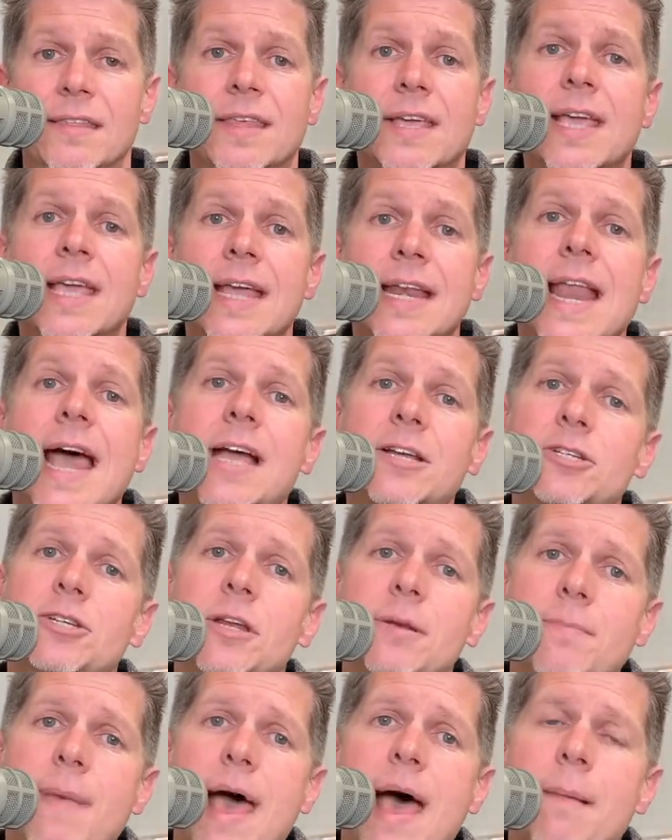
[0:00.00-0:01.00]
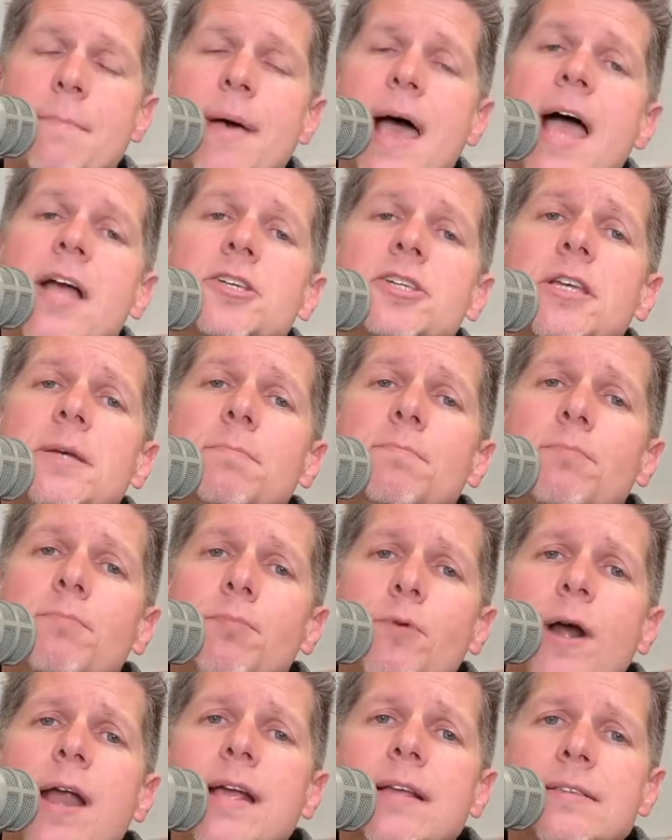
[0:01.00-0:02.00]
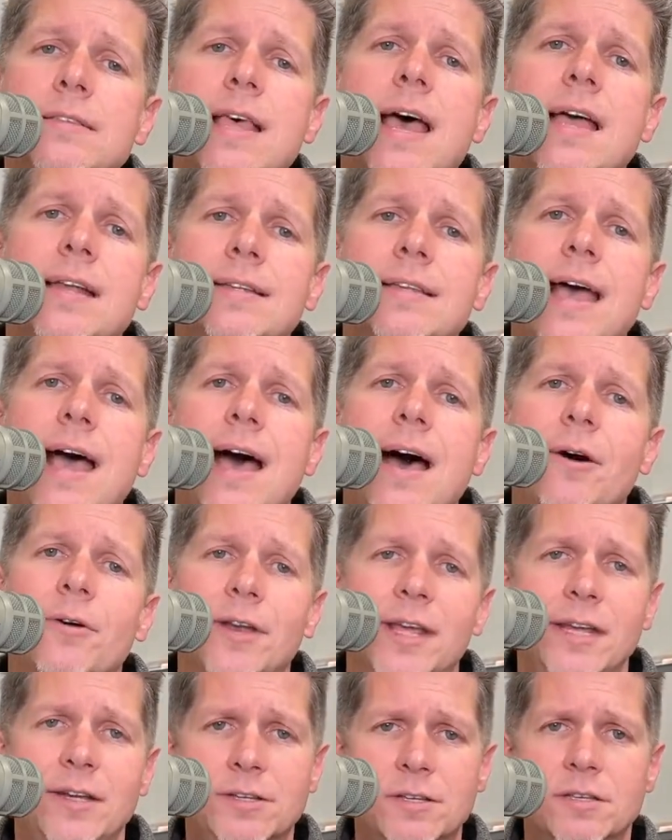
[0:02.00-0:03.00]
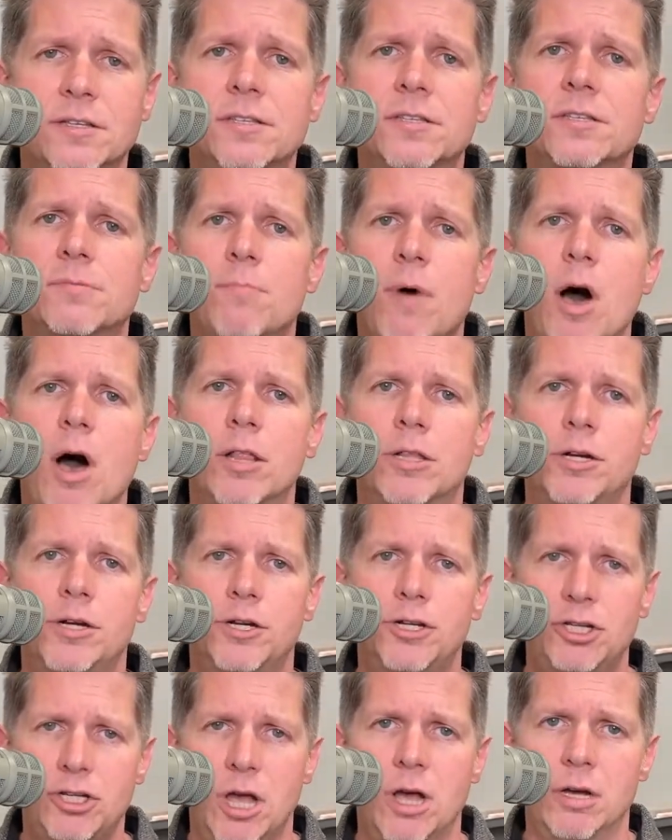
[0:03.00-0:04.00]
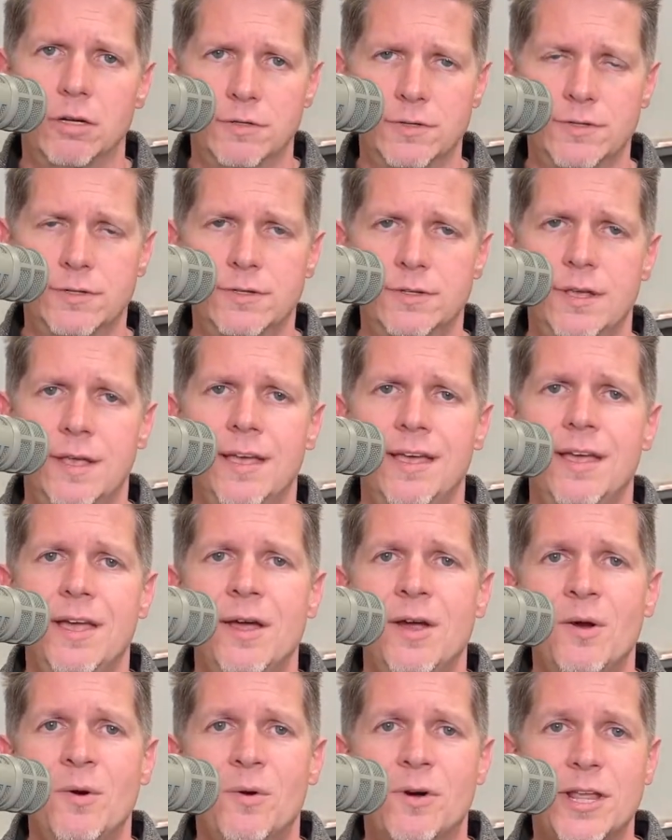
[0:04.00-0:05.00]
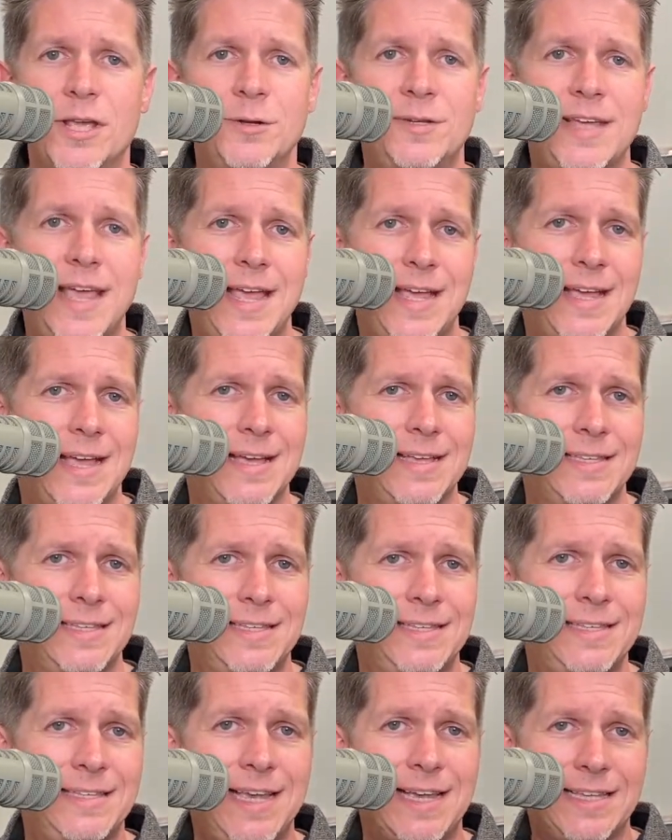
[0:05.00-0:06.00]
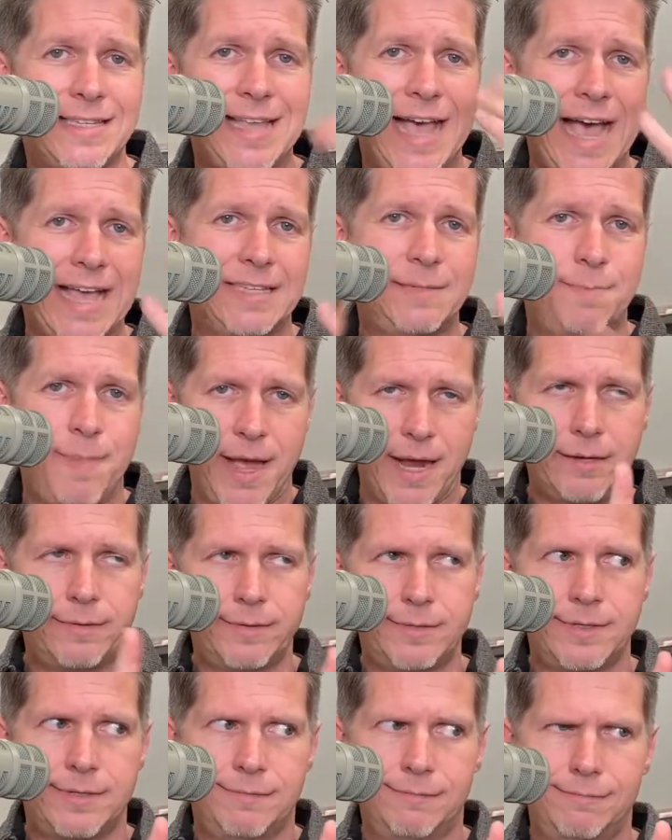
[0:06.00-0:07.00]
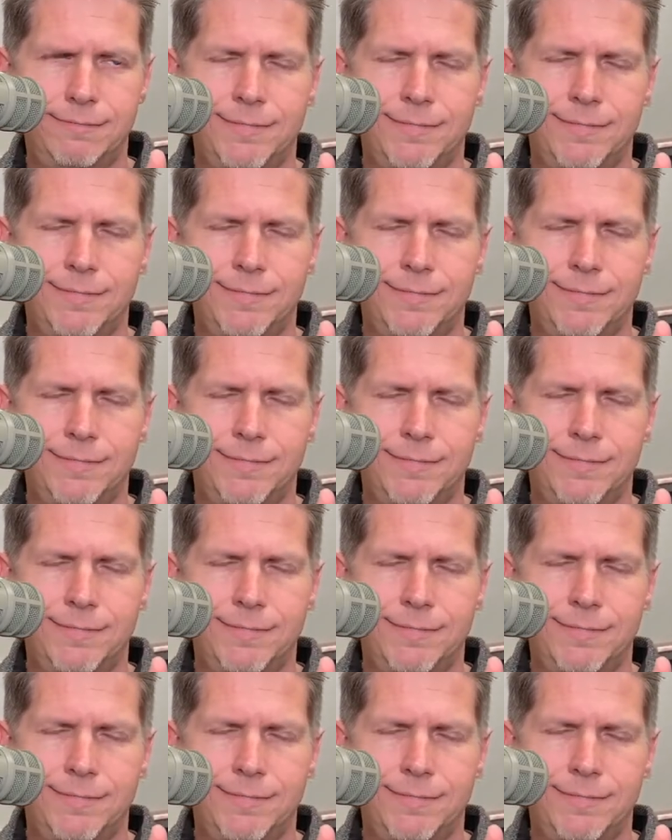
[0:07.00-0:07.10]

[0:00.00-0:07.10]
The connection map actually breaks that down into smaller chunks, where you take 6 aspects,